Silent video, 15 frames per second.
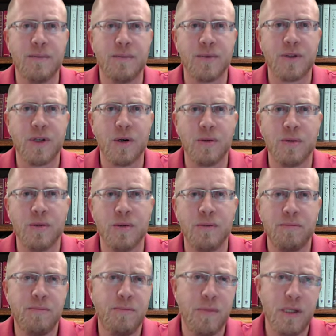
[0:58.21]
So
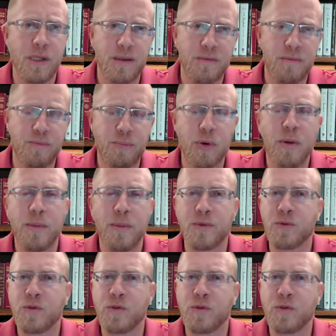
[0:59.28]
premiums